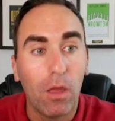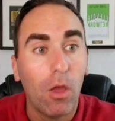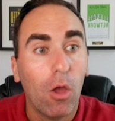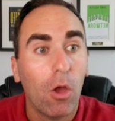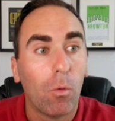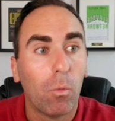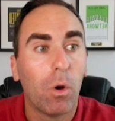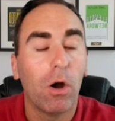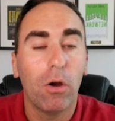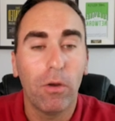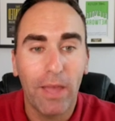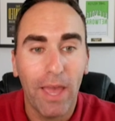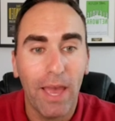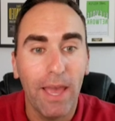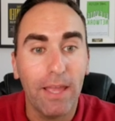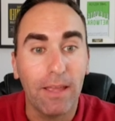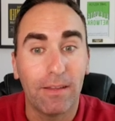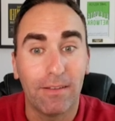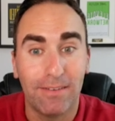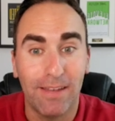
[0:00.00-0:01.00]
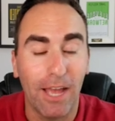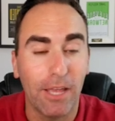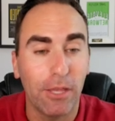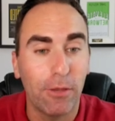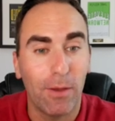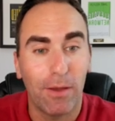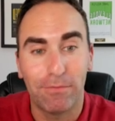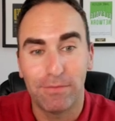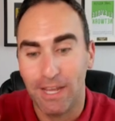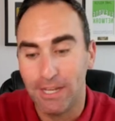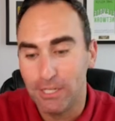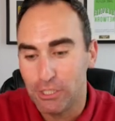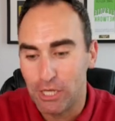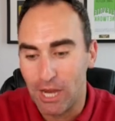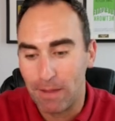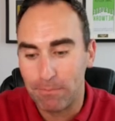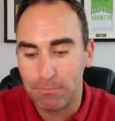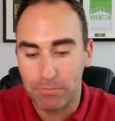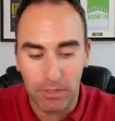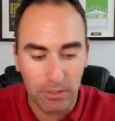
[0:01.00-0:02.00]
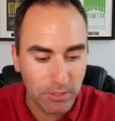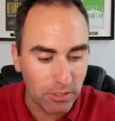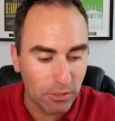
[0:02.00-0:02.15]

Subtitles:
Well, okay, now you have 10 chapters,